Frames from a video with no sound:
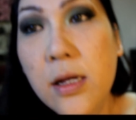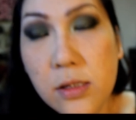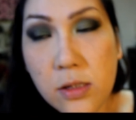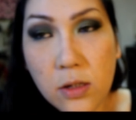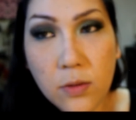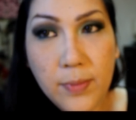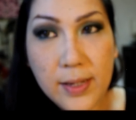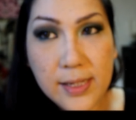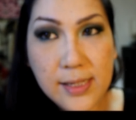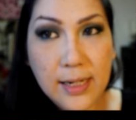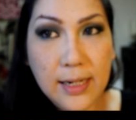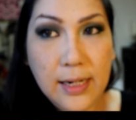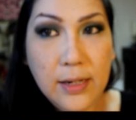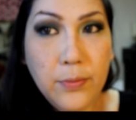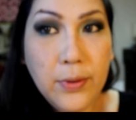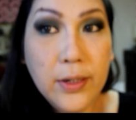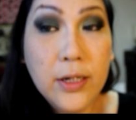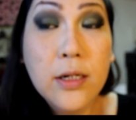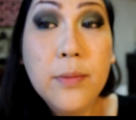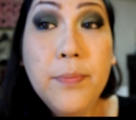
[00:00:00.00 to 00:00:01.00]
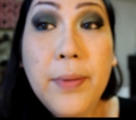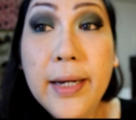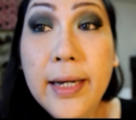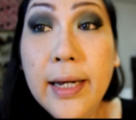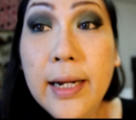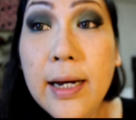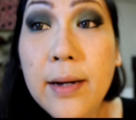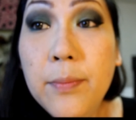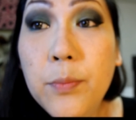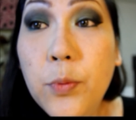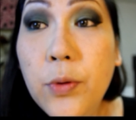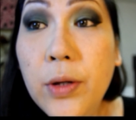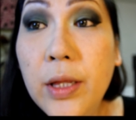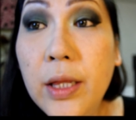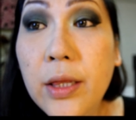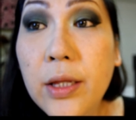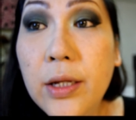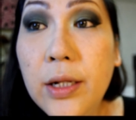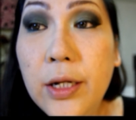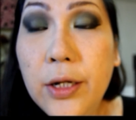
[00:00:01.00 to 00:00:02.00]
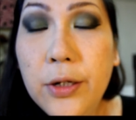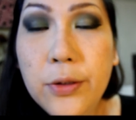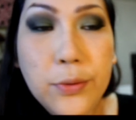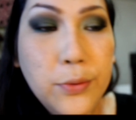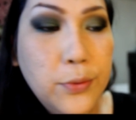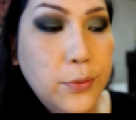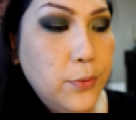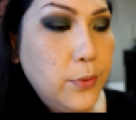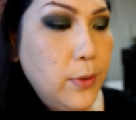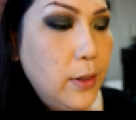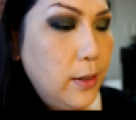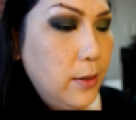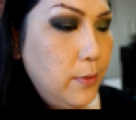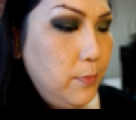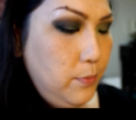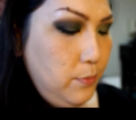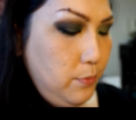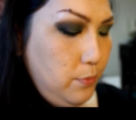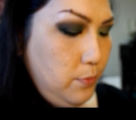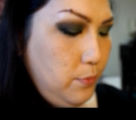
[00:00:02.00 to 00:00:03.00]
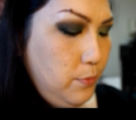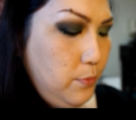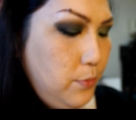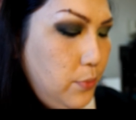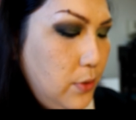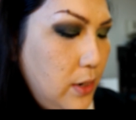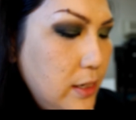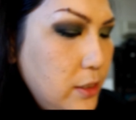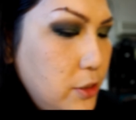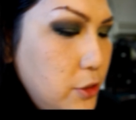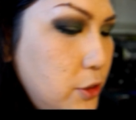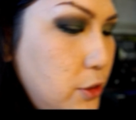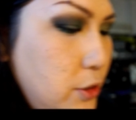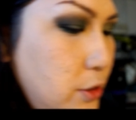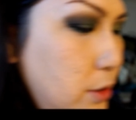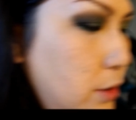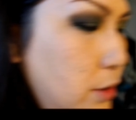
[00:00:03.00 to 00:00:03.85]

so basically we're gonna pick it up with a little brush,